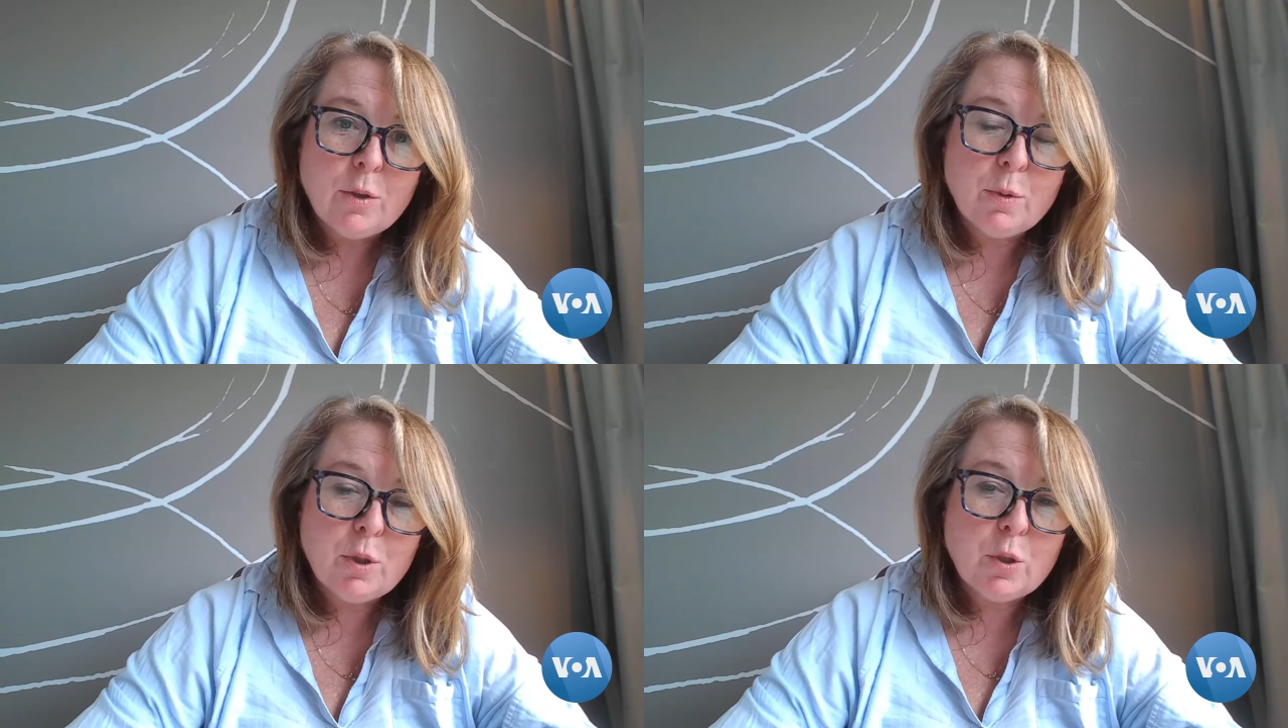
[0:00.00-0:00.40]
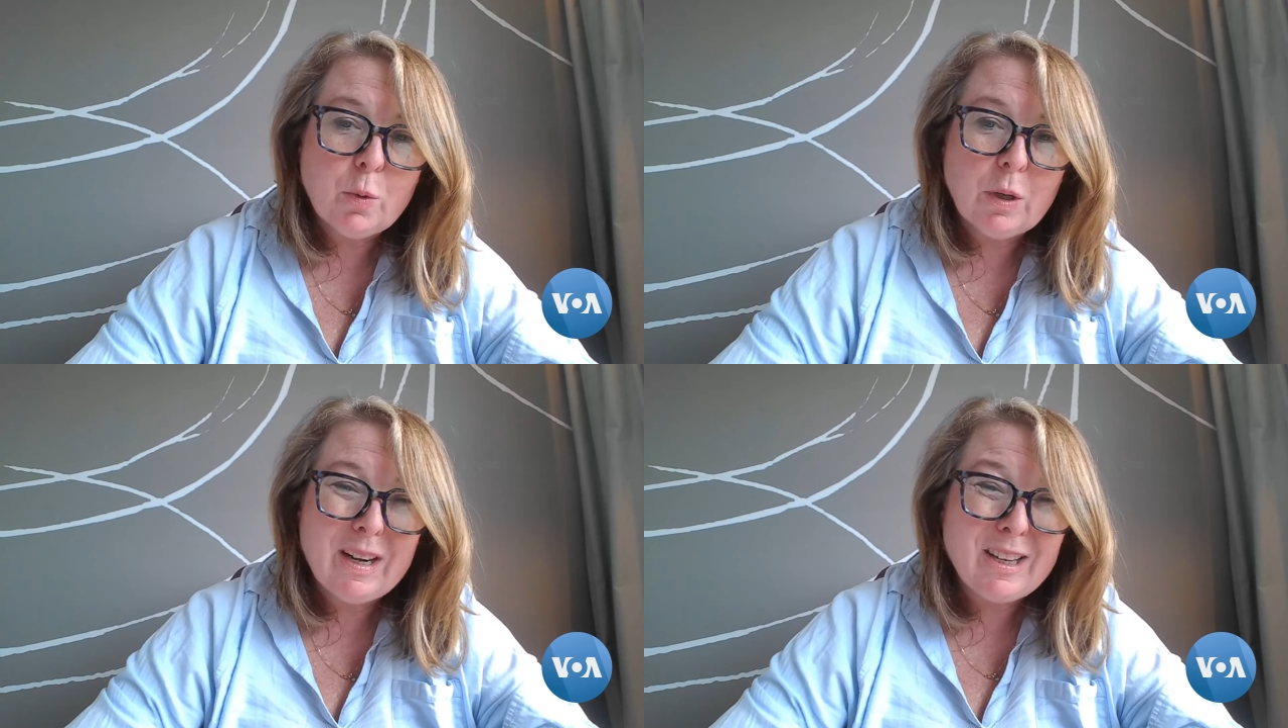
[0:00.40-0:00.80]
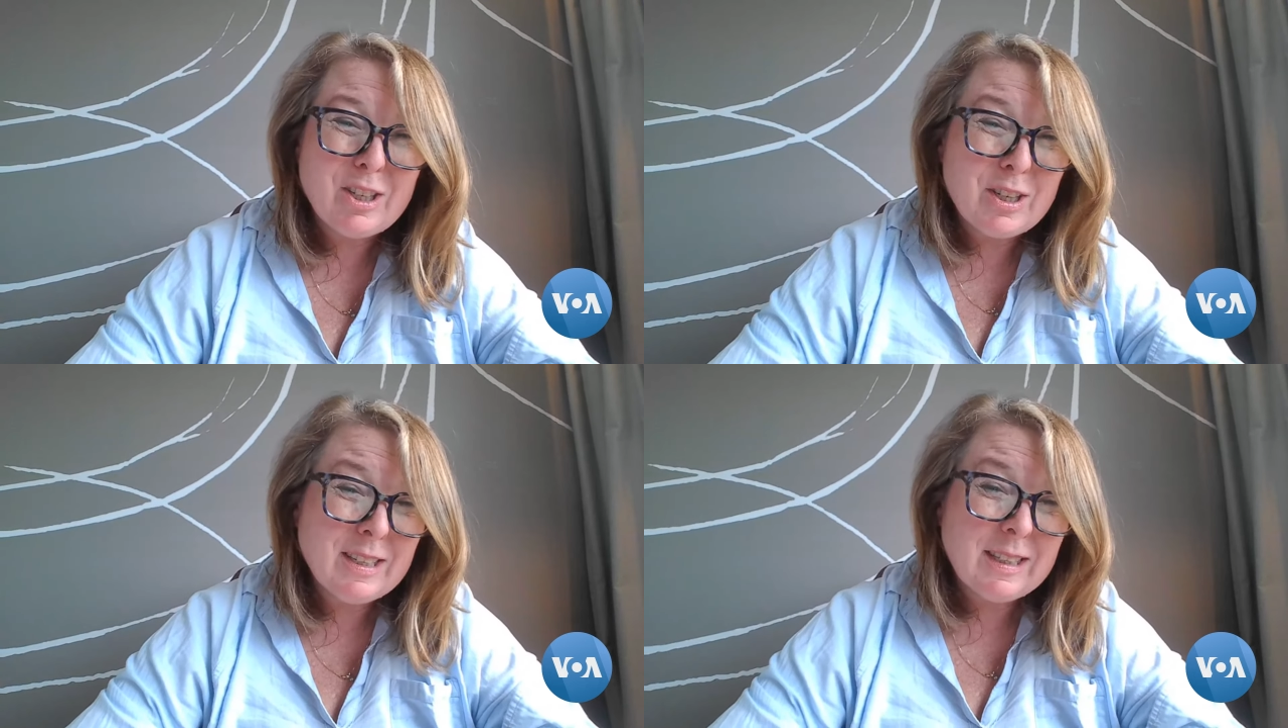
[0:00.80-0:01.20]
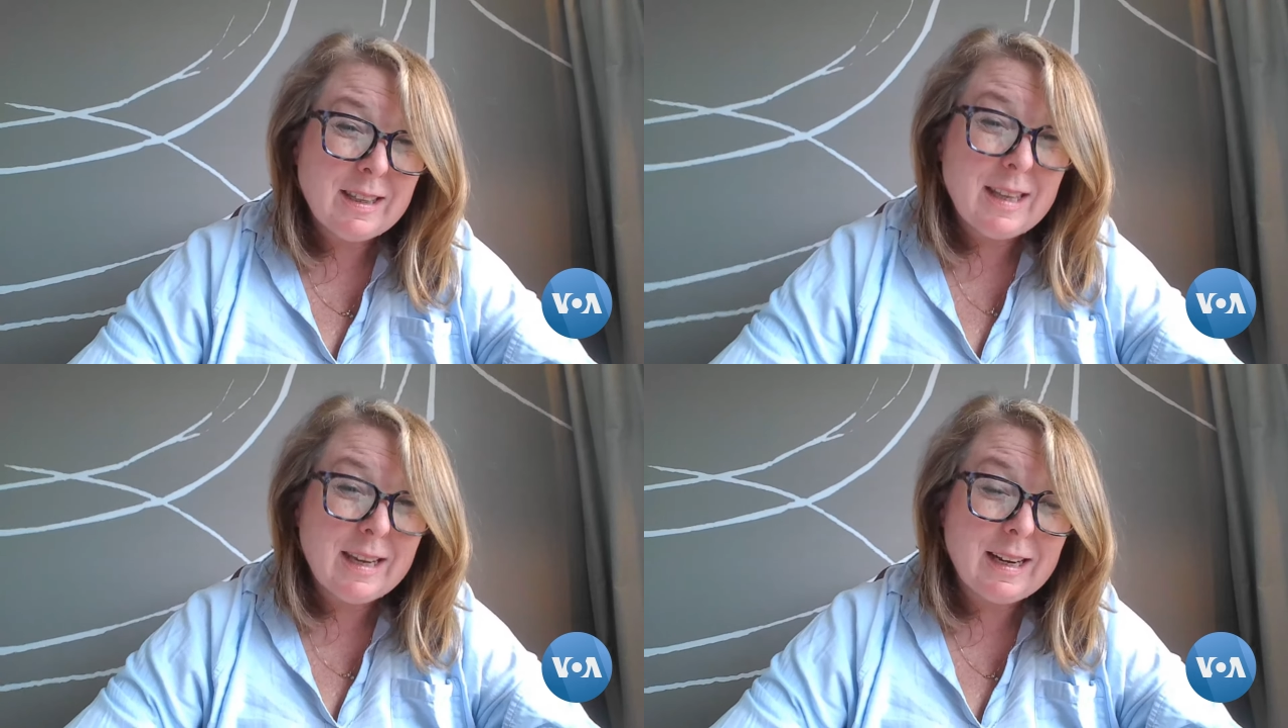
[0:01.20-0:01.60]
to ensure not just
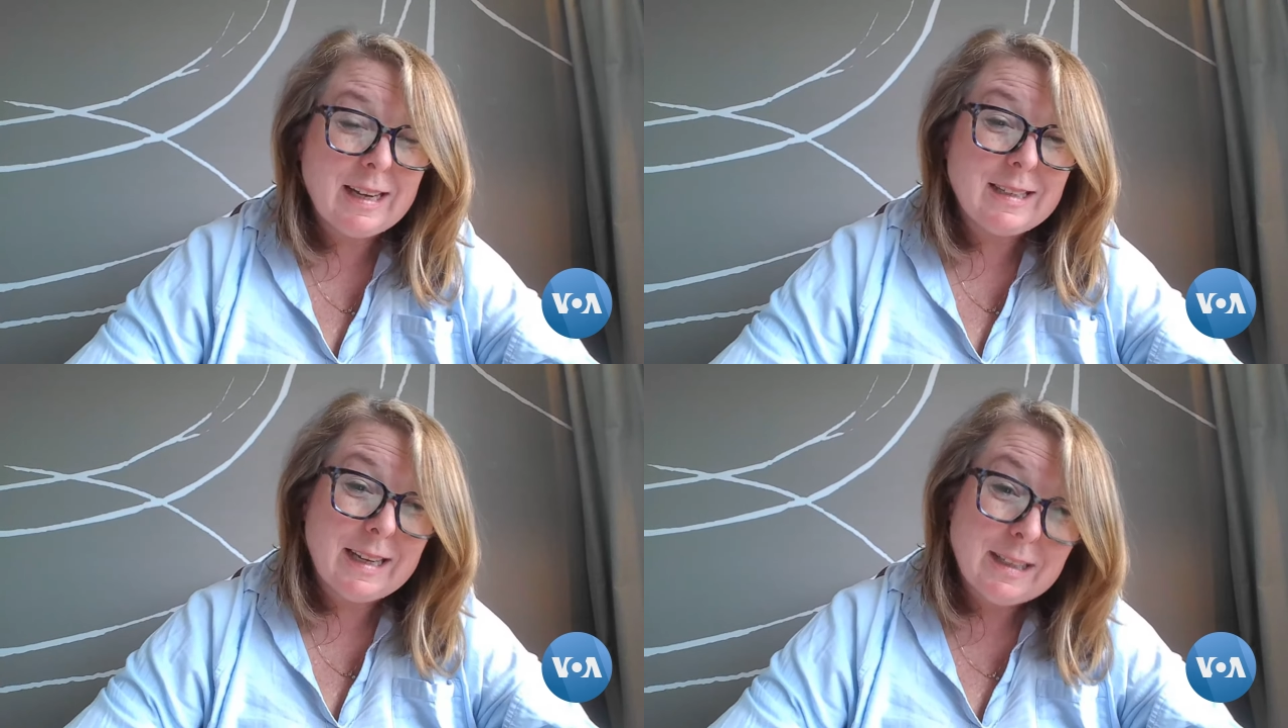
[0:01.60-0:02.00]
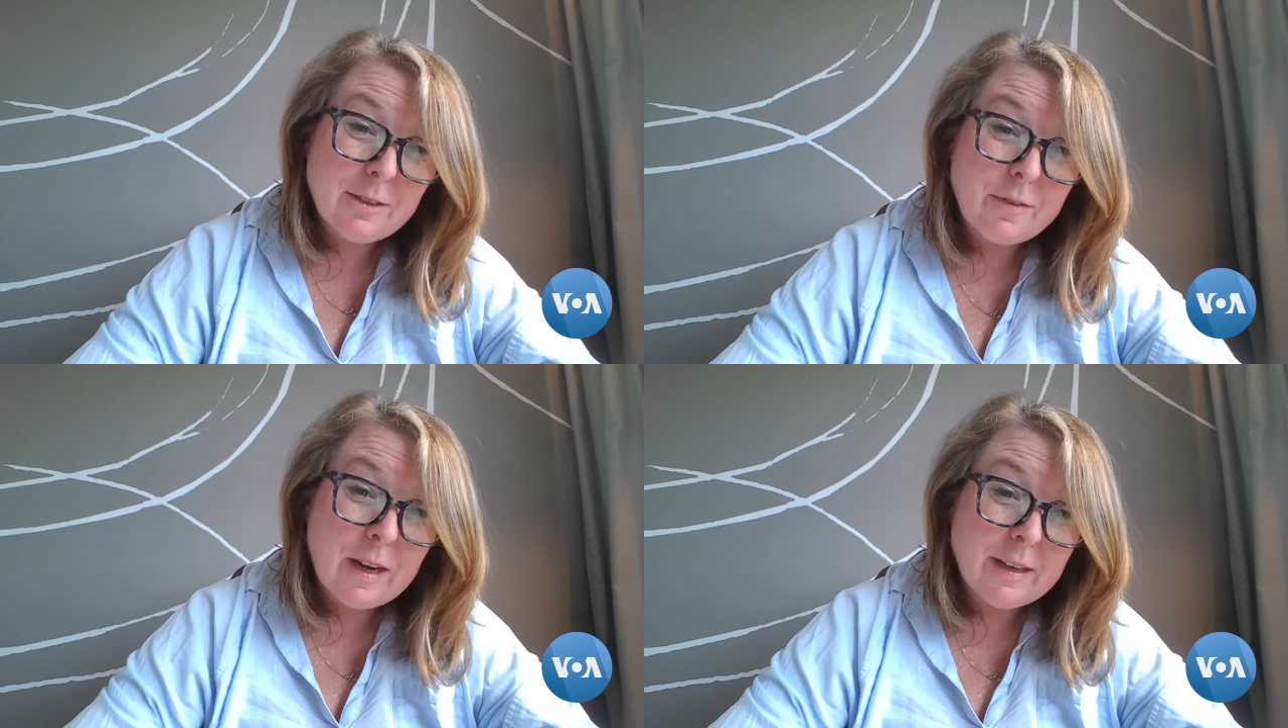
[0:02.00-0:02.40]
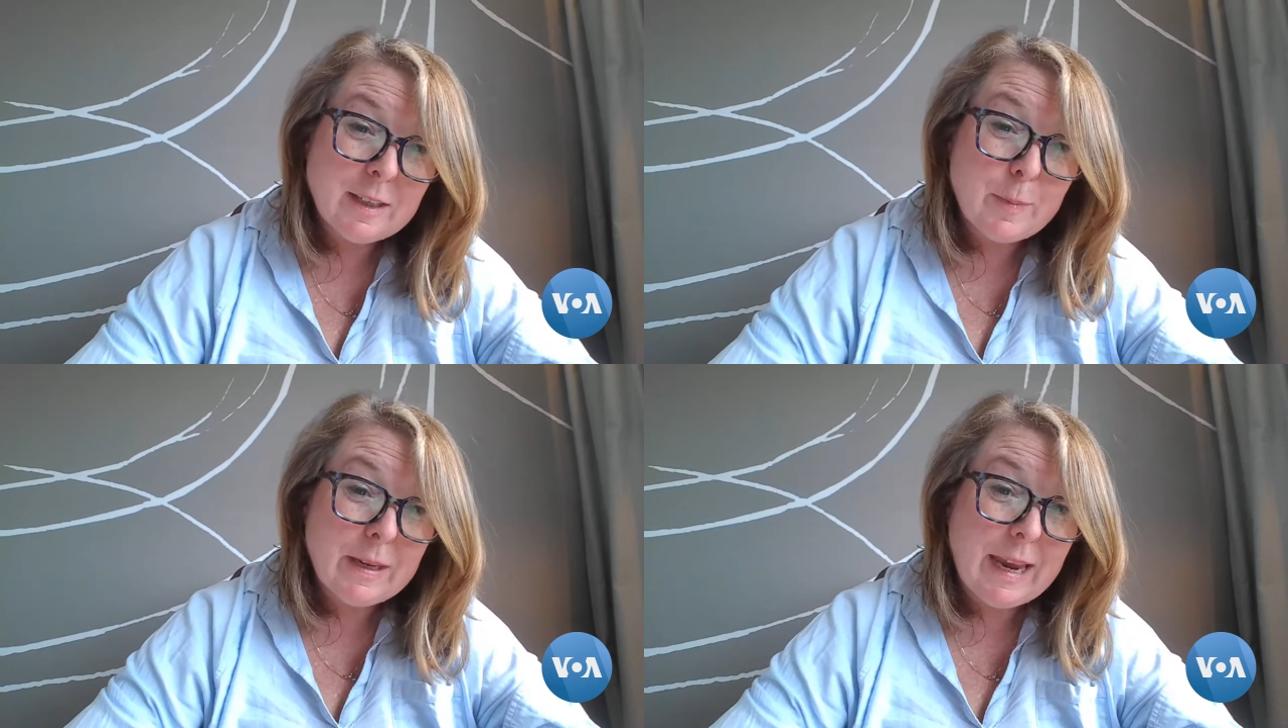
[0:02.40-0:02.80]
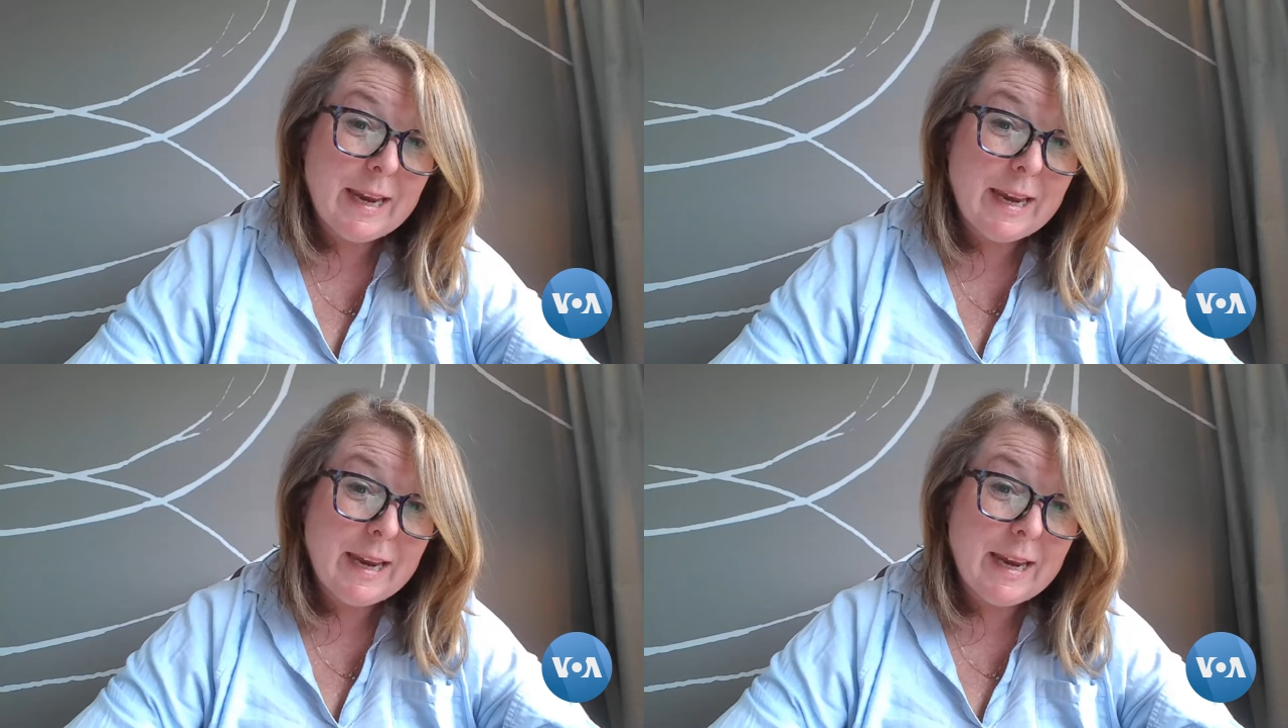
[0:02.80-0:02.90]
that they get identified as being